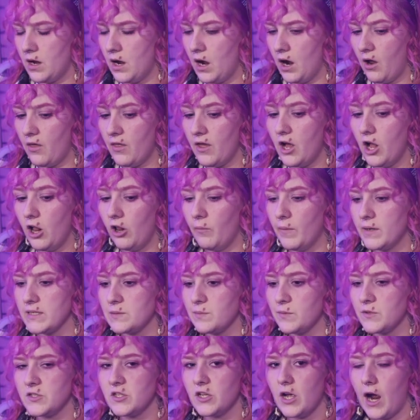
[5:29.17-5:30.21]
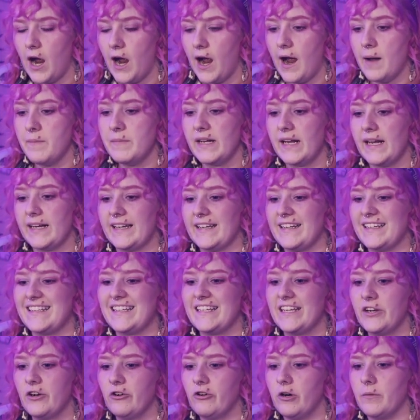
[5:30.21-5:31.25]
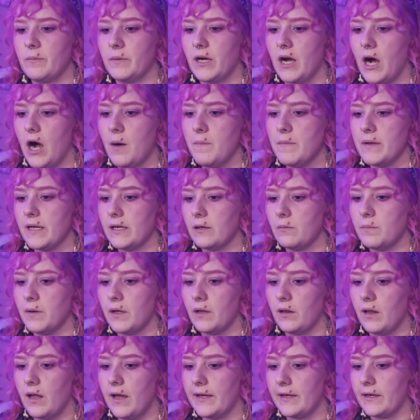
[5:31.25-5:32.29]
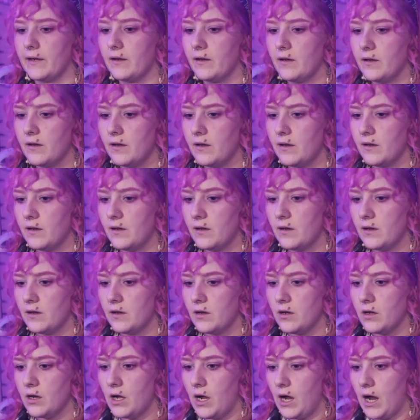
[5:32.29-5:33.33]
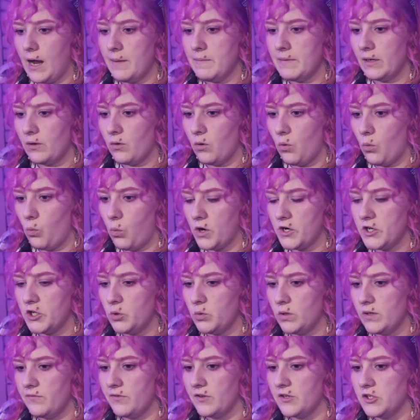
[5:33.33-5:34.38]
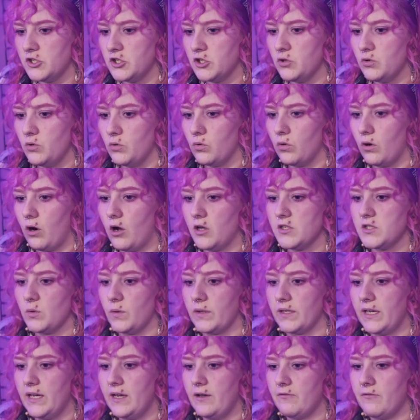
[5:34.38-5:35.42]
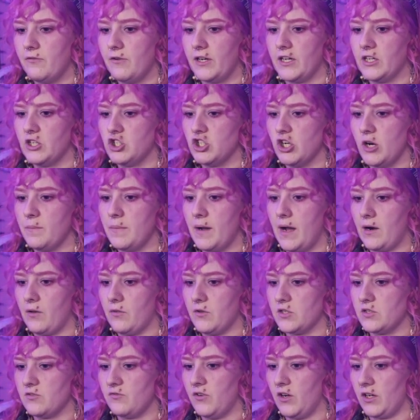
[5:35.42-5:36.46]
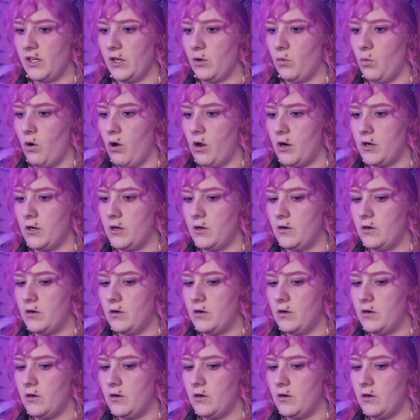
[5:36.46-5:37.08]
How the hell am I supposed to... I mean, I can hear him coming, but like... I mean, what do you even do? Also, I can't fucking jump out of this fucking water.